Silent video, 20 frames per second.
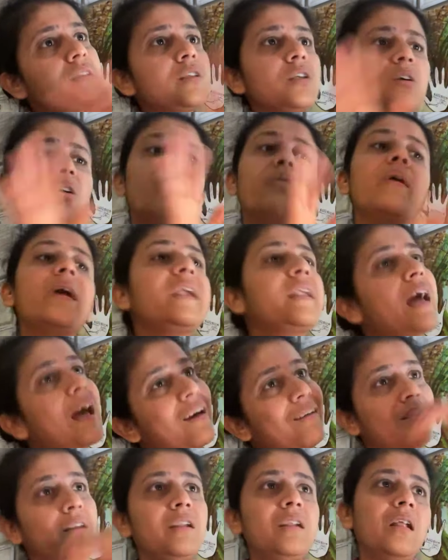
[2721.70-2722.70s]
your weight, I
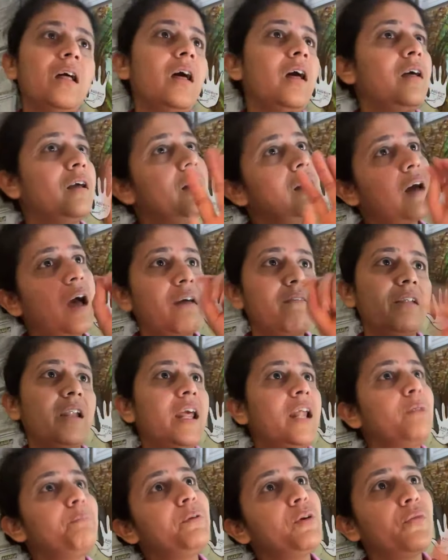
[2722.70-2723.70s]
will
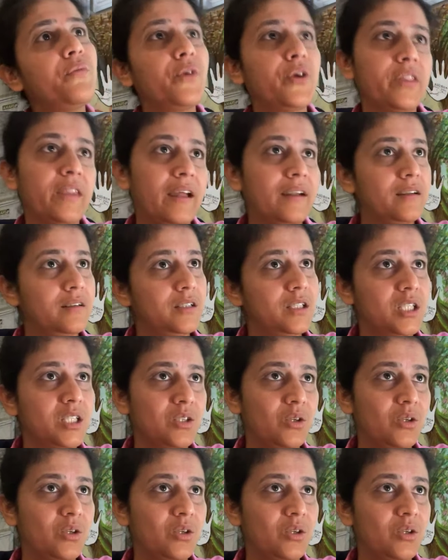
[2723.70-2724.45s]
help you for that also.